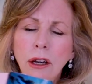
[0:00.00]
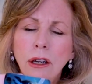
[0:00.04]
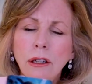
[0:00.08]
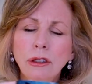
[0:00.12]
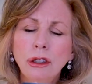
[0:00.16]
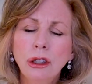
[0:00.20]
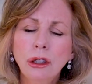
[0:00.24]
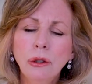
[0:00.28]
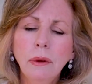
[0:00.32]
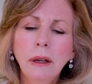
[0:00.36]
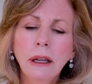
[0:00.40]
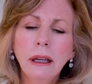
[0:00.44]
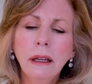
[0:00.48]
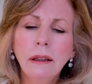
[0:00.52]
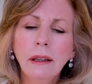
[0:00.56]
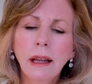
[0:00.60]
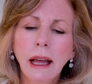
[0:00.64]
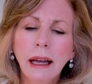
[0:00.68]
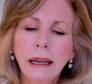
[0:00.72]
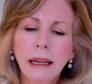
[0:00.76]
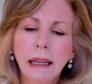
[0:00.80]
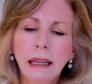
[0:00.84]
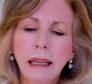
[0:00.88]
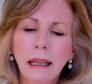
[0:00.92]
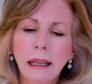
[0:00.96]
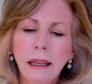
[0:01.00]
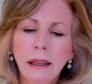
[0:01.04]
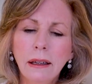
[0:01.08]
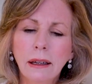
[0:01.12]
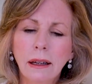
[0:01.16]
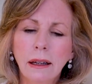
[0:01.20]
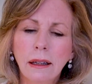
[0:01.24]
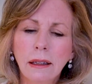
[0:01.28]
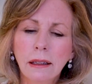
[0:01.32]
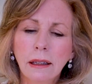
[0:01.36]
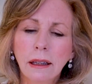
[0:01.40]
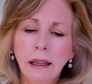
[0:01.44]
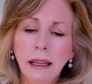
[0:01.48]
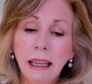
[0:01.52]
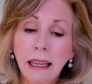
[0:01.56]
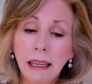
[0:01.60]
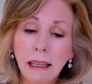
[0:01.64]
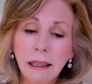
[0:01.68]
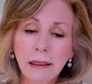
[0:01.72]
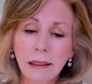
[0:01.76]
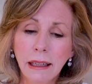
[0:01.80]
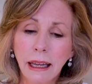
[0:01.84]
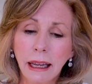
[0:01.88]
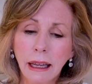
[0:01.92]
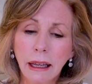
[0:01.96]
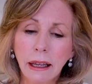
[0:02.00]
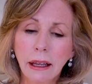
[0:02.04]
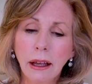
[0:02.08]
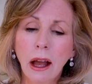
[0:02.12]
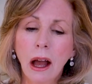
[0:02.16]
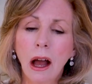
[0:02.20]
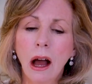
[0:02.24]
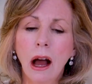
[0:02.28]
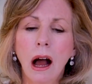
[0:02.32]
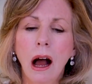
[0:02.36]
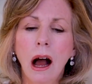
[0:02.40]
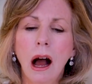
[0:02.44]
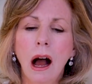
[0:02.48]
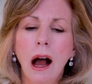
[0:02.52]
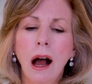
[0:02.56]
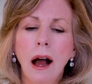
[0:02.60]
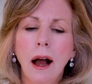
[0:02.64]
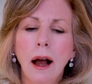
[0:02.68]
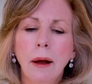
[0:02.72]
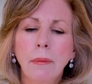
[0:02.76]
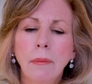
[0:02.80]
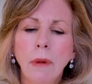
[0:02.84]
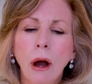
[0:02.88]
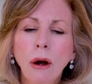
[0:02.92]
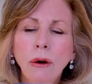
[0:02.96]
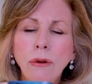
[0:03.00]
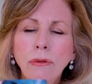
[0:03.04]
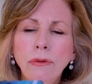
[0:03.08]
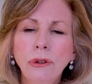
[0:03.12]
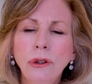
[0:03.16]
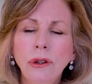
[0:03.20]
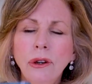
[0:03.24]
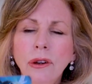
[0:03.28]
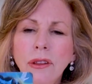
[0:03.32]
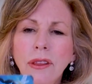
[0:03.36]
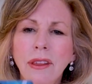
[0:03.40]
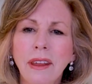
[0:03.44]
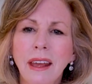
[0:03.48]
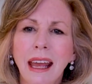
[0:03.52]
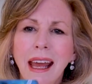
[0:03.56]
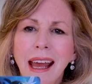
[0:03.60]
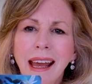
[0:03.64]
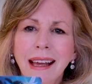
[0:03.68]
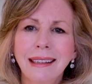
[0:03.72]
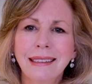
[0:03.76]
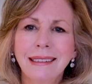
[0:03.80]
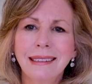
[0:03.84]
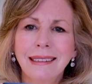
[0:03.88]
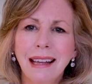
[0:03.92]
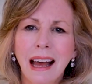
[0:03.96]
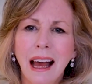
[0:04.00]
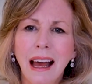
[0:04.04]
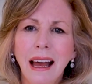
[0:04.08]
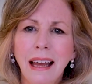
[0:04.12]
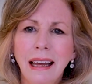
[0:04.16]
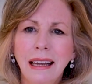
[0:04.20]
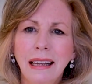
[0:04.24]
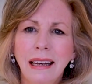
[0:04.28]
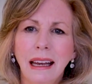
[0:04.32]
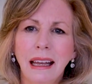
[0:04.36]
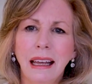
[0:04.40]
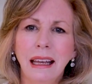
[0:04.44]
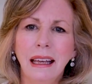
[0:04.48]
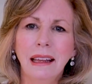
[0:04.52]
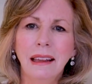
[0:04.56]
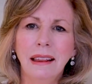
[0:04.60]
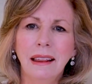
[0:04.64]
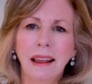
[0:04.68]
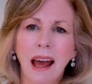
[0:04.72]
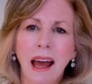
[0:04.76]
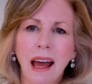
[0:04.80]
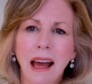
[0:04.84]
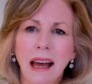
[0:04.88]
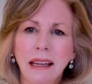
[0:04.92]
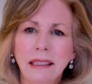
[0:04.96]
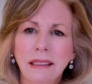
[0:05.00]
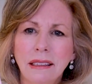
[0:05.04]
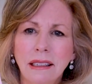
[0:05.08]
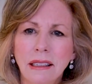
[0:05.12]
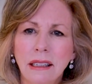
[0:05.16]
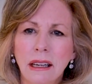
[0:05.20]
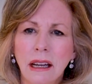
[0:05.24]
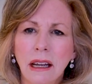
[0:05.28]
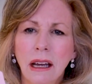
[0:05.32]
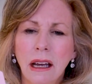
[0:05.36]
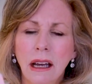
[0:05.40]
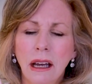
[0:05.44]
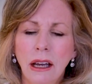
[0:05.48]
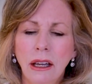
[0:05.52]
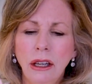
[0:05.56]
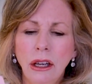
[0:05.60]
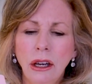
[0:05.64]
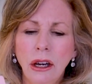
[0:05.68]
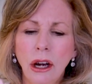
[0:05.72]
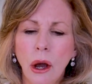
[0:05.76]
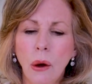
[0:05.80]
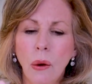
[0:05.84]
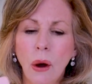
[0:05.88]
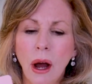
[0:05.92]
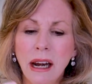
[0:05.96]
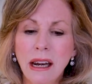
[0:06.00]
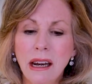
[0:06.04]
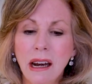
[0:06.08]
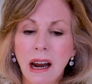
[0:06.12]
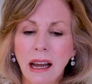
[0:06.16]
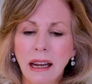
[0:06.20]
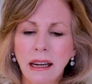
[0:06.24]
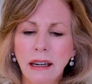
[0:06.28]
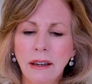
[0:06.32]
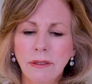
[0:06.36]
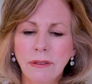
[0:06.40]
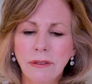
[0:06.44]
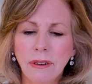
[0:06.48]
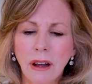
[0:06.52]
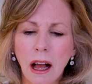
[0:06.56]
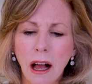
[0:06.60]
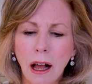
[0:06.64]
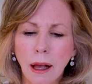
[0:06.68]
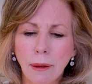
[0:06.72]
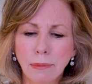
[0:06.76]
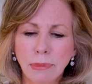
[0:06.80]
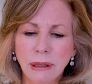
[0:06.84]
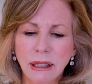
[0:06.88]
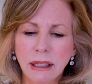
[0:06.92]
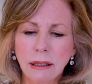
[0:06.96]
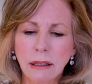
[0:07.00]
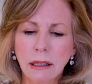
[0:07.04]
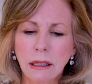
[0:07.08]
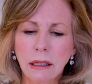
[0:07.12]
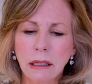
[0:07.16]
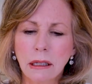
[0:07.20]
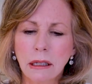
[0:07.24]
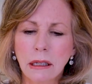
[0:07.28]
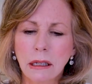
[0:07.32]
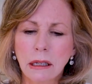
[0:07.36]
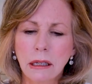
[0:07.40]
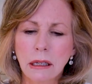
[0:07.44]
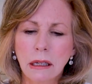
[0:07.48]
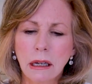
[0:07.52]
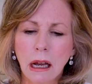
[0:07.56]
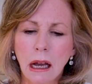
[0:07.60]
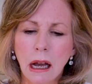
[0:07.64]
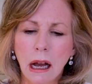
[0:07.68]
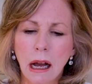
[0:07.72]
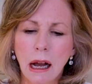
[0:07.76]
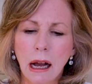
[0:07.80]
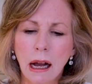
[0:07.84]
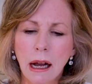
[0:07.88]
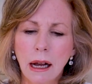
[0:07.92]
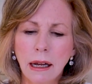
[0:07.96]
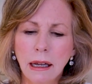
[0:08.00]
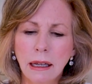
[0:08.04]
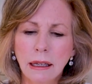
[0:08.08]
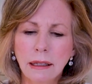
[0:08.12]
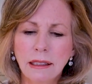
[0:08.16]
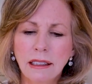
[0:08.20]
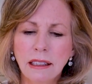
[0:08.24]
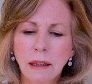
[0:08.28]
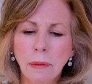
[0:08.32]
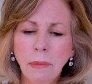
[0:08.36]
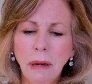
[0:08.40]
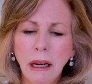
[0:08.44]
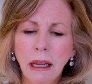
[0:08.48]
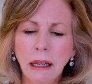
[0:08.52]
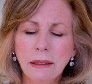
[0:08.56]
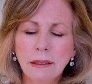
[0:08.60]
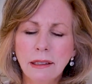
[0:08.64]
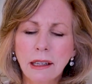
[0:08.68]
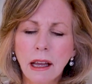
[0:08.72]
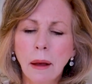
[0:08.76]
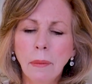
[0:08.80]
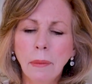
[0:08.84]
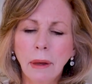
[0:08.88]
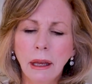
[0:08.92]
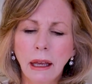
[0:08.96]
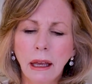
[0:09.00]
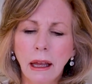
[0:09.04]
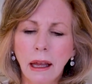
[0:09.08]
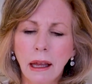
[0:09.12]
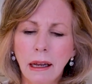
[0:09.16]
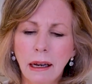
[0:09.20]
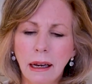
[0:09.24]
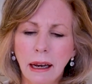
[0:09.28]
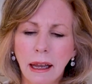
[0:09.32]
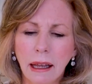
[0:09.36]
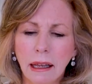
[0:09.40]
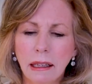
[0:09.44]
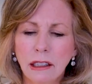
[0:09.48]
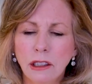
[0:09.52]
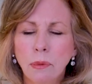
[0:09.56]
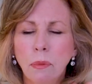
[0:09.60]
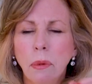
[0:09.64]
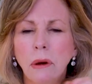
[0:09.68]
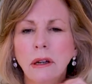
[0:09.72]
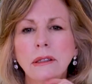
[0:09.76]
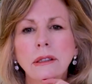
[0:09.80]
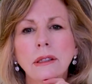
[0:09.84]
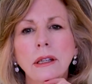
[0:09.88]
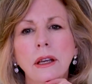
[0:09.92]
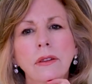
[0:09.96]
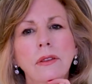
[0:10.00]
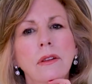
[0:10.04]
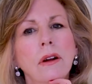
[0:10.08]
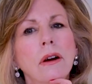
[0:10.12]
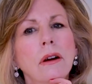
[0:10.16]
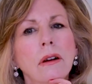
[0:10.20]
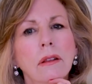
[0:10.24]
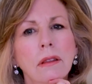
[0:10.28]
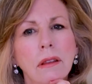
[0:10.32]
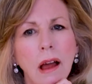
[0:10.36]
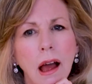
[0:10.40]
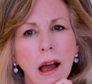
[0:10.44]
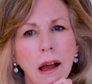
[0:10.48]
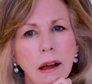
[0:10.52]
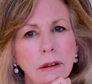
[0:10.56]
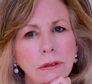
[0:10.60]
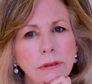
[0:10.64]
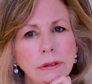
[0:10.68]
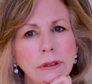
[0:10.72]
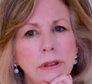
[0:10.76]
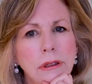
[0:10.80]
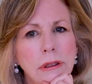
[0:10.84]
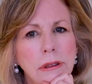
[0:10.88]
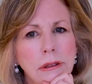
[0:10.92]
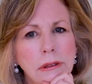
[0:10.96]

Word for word: You're doing a lot of heal healing um, over the anxiety that, you know, a Knight of Cups. Uh, somebody's coming in and expressing their love